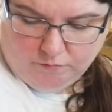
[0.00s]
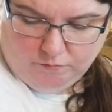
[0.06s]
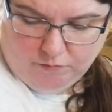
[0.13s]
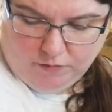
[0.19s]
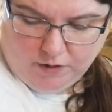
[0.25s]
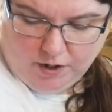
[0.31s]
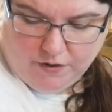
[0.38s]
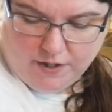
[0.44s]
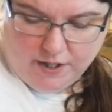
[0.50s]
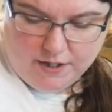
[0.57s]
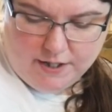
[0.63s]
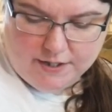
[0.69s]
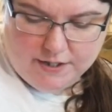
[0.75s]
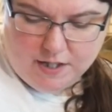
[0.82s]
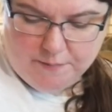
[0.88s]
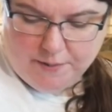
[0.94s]
I think I
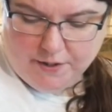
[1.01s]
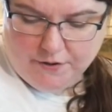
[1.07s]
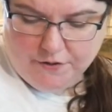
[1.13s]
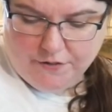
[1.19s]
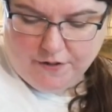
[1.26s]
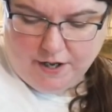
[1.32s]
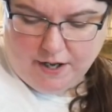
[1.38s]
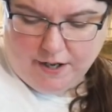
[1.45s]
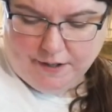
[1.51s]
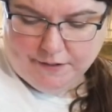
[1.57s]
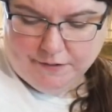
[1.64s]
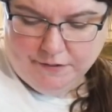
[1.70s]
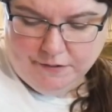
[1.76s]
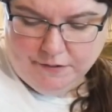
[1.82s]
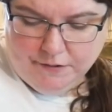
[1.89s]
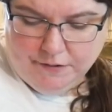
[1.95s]
like that better
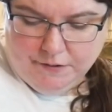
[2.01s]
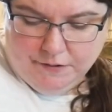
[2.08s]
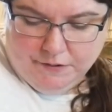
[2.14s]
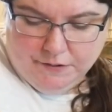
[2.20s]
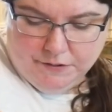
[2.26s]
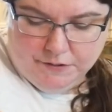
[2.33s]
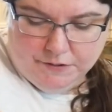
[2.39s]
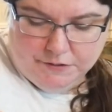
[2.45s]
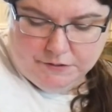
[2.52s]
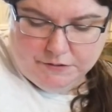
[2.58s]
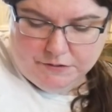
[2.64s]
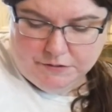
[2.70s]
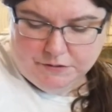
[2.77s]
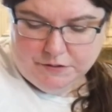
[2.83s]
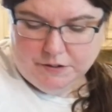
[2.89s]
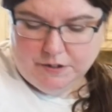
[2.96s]
than
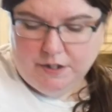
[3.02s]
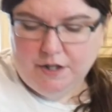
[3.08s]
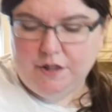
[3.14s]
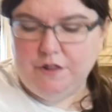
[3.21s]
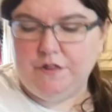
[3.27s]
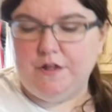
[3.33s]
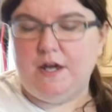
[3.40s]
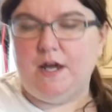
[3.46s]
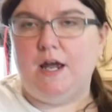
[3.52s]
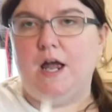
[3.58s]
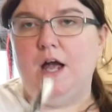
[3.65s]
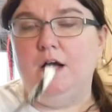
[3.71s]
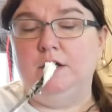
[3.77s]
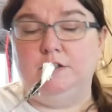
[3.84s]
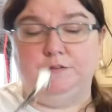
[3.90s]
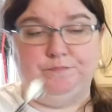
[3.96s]
the
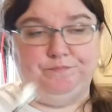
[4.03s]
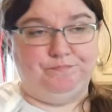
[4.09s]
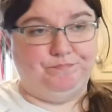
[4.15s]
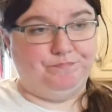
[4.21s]
I